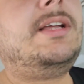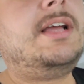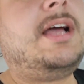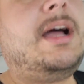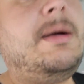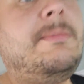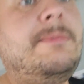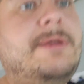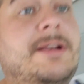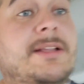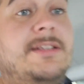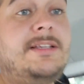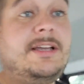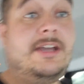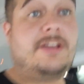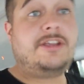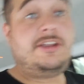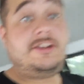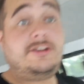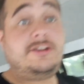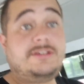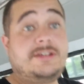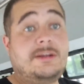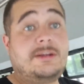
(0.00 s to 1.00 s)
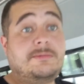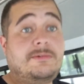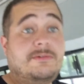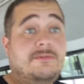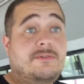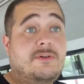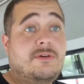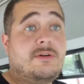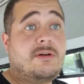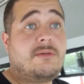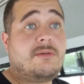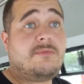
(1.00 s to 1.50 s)
I'm going to tell you something
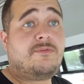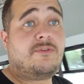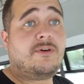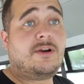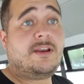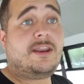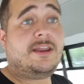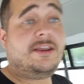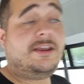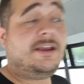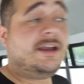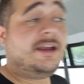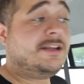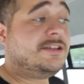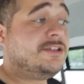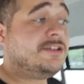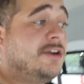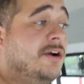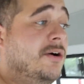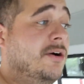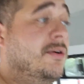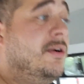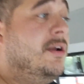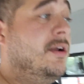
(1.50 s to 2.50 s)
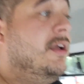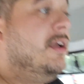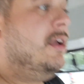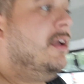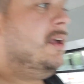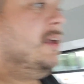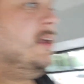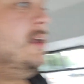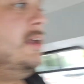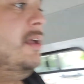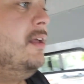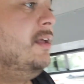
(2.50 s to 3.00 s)
real quick before I let you guys go.
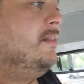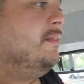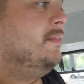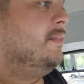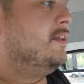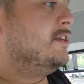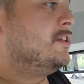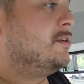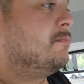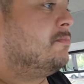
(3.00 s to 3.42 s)
There's a